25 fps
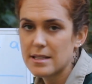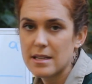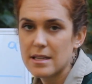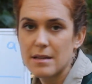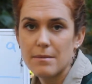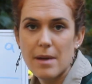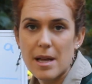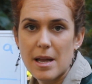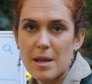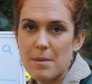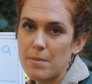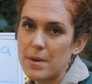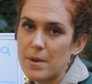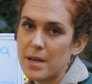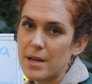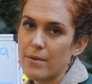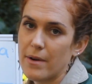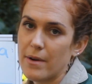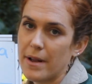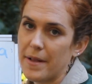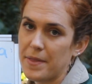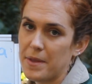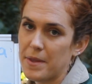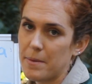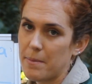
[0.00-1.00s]
that might be
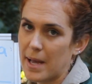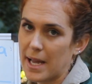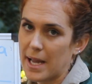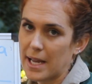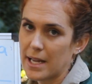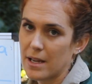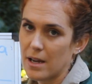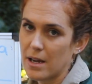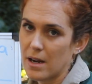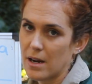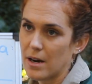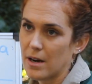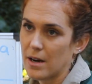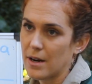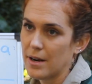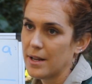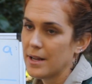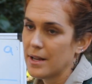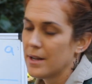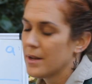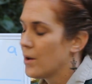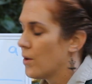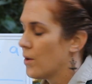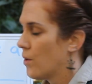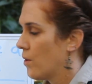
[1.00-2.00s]
around the backyard
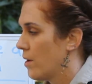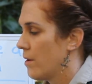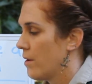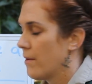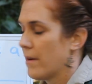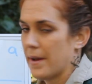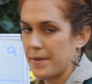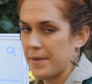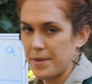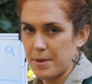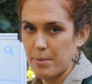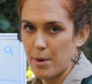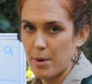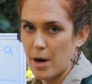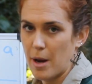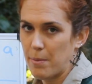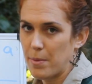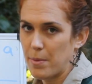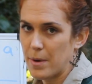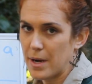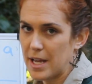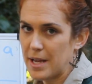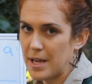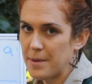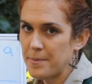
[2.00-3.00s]
or around the
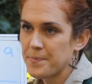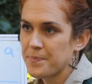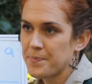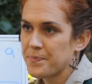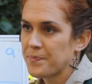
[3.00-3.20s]
property.